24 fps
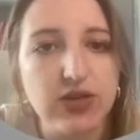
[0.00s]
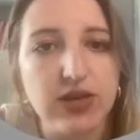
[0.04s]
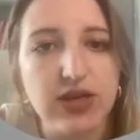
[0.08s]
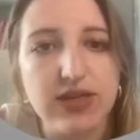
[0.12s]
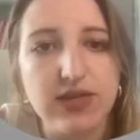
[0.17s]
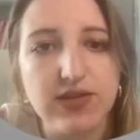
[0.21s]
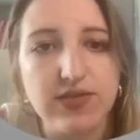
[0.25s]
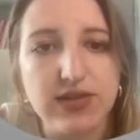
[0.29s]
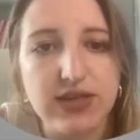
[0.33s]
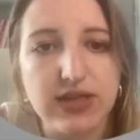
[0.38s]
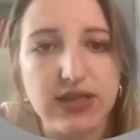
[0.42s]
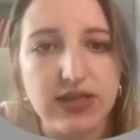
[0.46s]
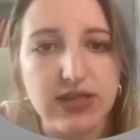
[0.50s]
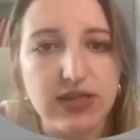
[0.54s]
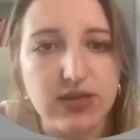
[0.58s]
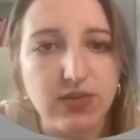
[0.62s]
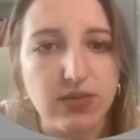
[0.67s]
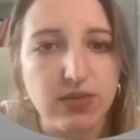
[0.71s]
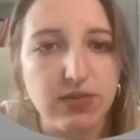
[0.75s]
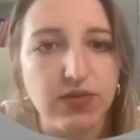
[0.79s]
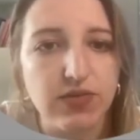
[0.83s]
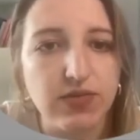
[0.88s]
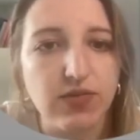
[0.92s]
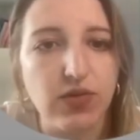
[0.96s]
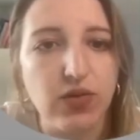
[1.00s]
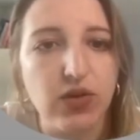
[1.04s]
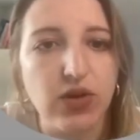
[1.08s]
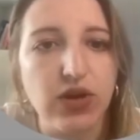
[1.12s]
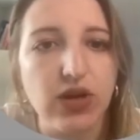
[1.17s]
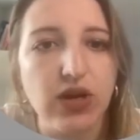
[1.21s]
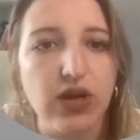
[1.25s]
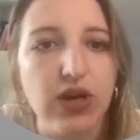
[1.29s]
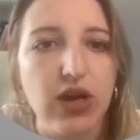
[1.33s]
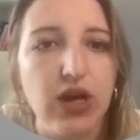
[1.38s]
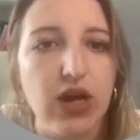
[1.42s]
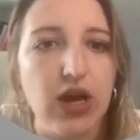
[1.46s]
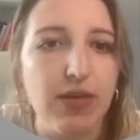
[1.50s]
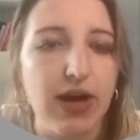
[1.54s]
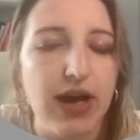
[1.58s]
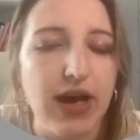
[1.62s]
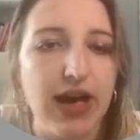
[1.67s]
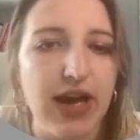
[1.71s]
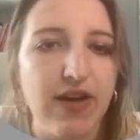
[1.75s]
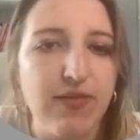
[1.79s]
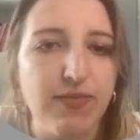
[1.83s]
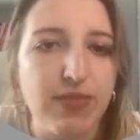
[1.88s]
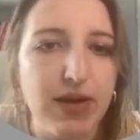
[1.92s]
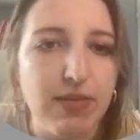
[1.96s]
You guys have seen this one before. I
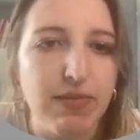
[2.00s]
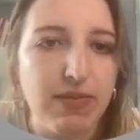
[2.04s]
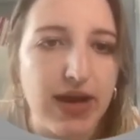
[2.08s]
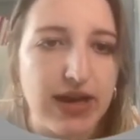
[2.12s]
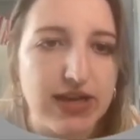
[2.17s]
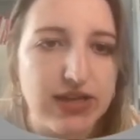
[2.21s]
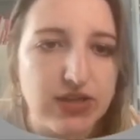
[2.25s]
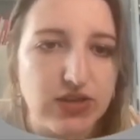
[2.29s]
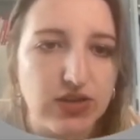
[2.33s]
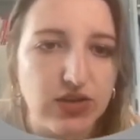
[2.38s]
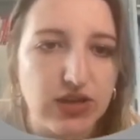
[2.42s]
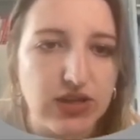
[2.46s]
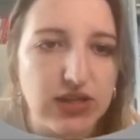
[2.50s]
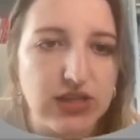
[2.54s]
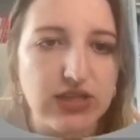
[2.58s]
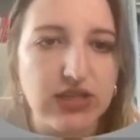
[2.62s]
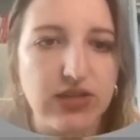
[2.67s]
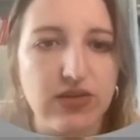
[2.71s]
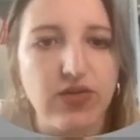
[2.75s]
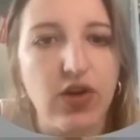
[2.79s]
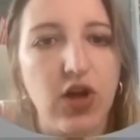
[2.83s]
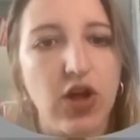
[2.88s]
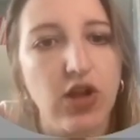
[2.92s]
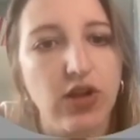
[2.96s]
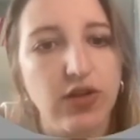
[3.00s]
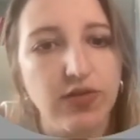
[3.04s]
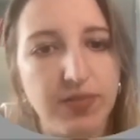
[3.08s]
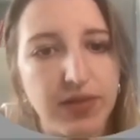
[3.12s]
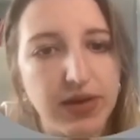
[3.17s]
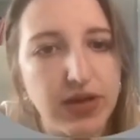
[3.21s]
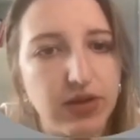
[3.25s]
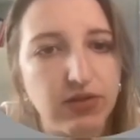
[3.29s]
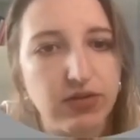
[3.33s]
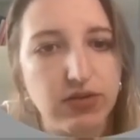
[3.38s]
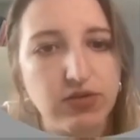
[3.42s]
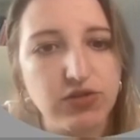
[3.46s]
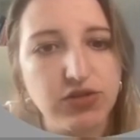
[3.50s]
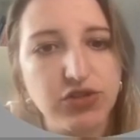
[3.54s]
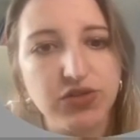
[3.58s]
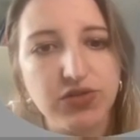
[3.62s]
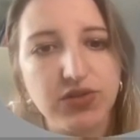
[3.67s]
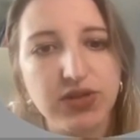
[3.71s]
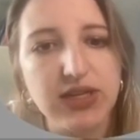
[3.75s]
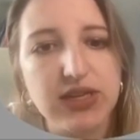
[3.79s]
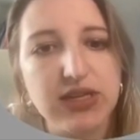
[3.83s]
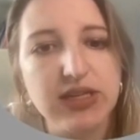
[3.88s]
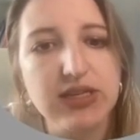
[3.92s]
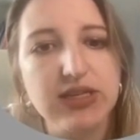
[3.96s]
have my master list of all of my
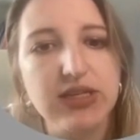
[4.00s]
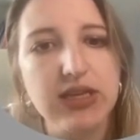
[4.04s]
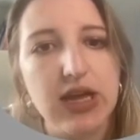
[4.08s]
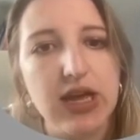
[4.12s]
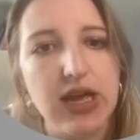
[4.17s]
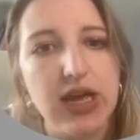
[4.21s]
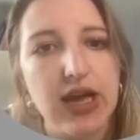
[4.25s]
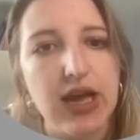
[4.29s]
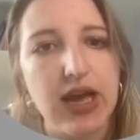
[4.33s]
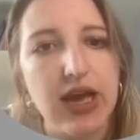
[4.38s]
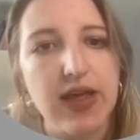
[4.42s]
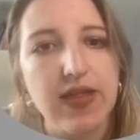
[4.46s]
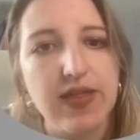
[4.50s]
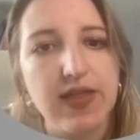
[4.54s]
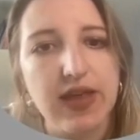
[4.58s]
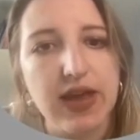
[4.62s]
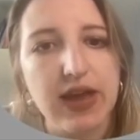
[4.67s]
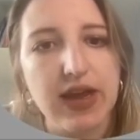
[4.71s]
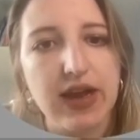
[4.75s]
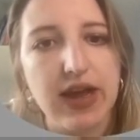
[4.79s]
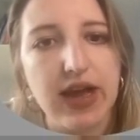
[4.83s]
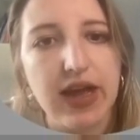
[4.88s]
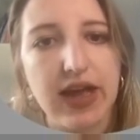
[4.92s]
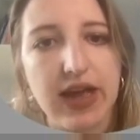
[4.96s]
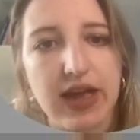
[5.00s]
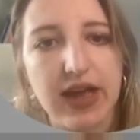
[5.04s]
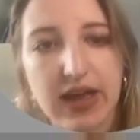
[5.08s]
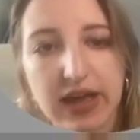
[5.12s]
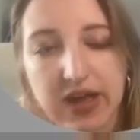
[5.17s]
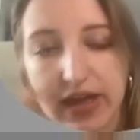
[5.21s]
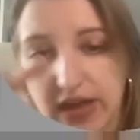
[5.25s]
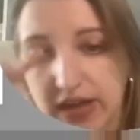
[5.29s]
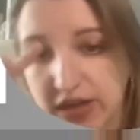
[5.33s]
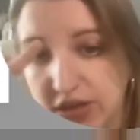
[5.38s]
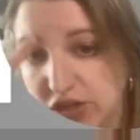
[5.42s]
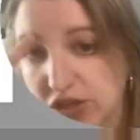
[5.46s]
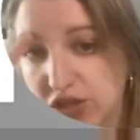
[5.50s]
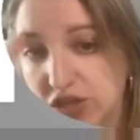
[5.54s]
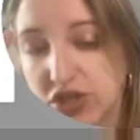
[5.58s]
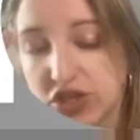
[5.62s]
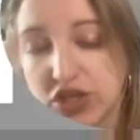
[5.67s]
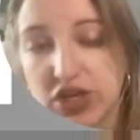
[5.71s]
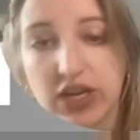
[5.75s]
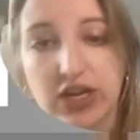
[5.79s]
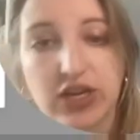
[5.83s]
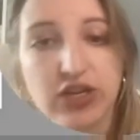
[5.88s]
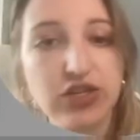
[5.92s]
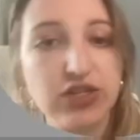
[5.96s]
groceries and then I can just
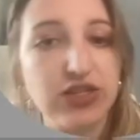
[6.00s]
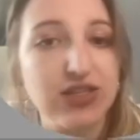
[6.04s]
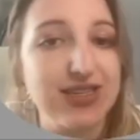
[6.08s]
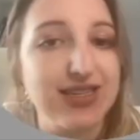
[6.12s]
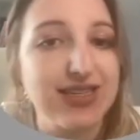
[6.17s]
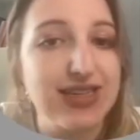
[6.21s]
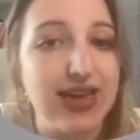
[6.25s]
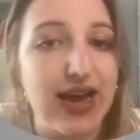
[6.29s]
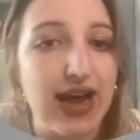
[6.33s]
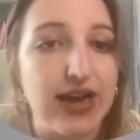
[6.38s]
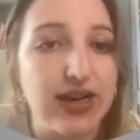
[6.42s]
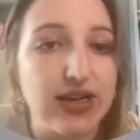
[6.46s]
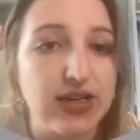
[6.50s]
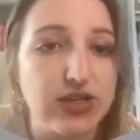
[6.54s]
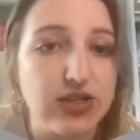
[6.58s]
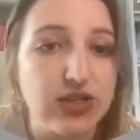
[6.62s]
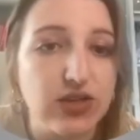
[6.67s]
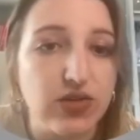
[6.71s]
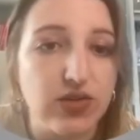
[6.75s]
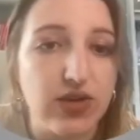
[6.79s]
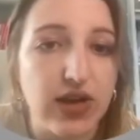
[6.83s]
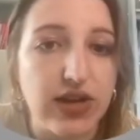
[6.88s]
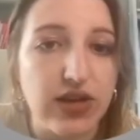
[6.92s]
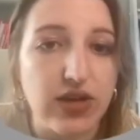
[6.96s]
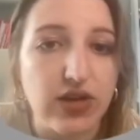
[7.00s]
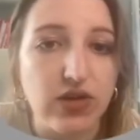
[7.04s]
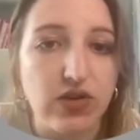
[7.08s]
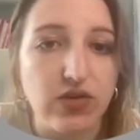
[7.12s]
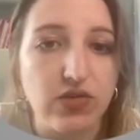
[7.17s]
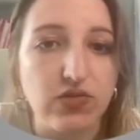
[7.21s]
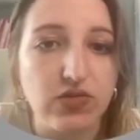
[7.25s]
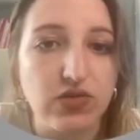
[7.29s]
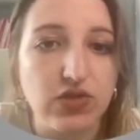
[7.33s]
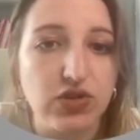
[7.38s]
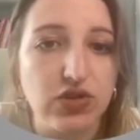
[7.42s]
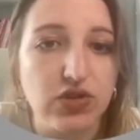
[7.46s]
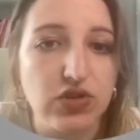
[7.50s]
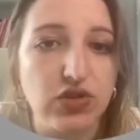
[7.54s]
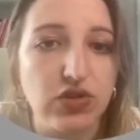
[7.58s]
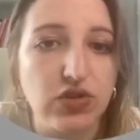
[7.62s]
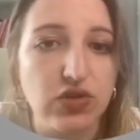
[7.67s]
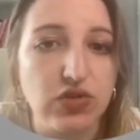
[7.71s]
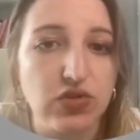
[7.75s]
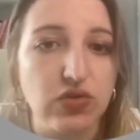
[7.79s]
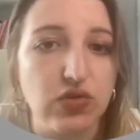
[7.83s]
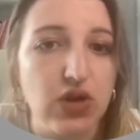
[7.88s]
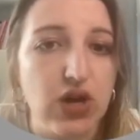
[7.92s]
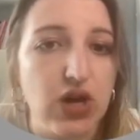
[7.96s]
change the status so that it goes
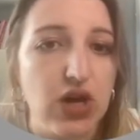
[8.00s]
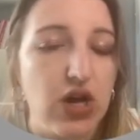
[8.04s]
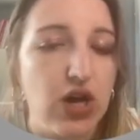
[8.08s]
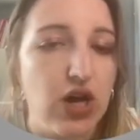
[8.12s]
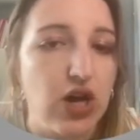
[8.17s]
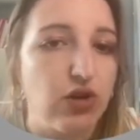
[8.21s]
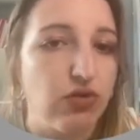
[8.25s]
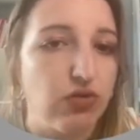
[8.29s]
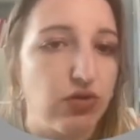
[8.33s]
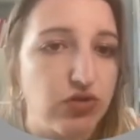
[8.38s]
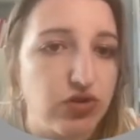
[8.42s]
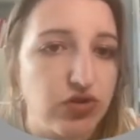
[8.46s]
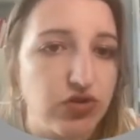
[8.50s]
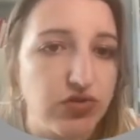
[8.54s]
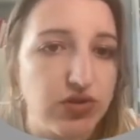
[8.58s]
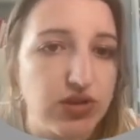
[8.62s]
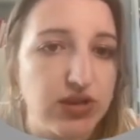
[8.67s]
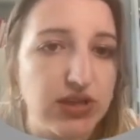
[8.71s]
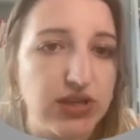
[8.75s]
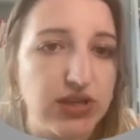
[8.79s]
to grocery